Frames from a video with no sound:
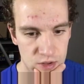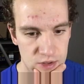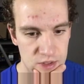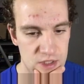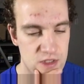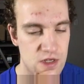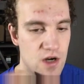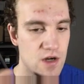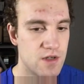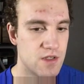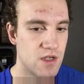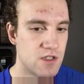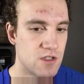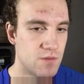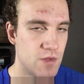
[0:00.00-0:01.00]
This car
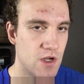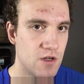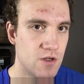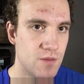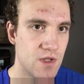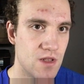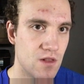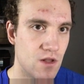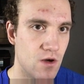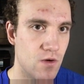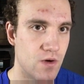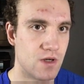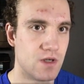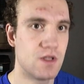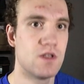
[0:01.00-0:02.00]
does appear to be
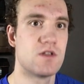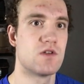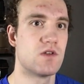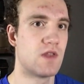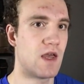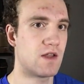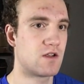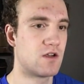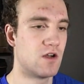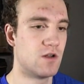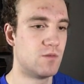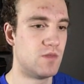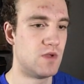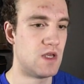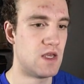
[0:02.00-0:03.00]
lowered, so that
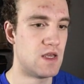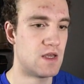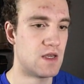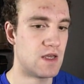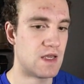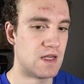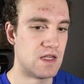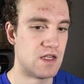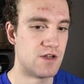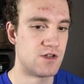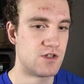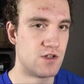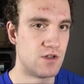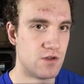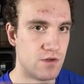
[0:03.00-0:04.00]
could be an
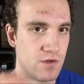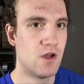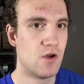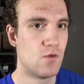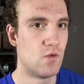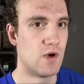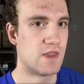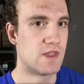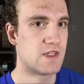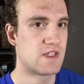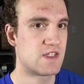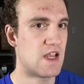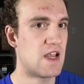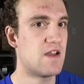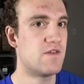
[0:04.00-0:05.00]
issue with
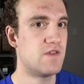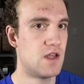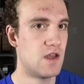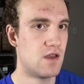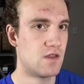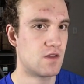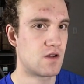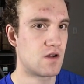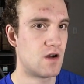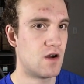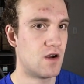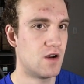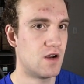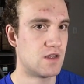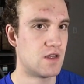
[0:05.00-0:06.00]
safetying the
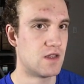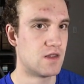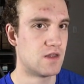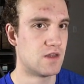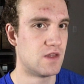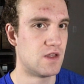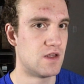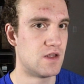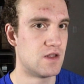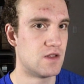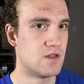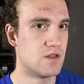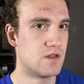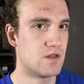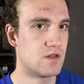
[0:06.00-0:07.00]
car in
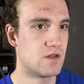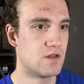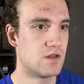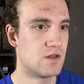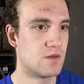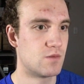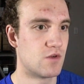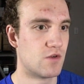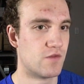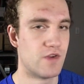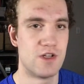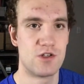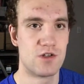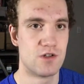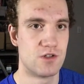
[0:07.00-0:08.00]
the
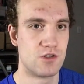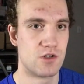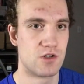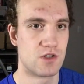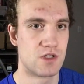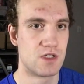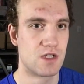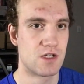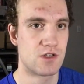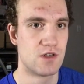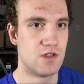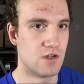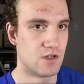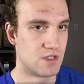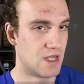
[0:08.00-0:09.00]
provincial jurisdiction
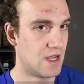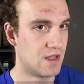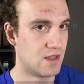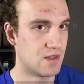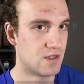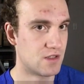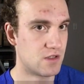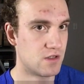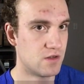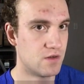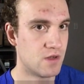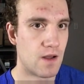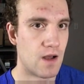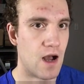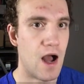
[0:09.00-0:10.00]
you're taking this to.
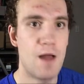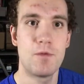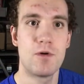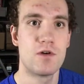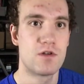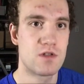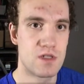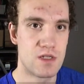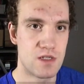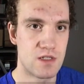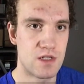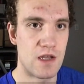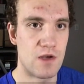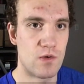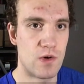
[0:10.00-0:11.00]
I personally
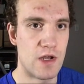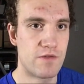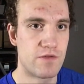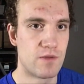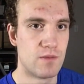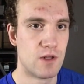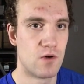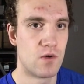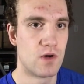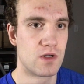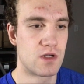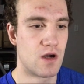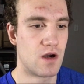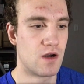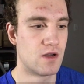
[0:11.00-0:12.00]
stay away from
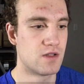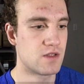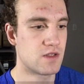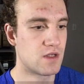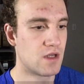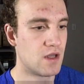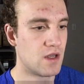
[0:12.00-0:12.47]
lowered cars.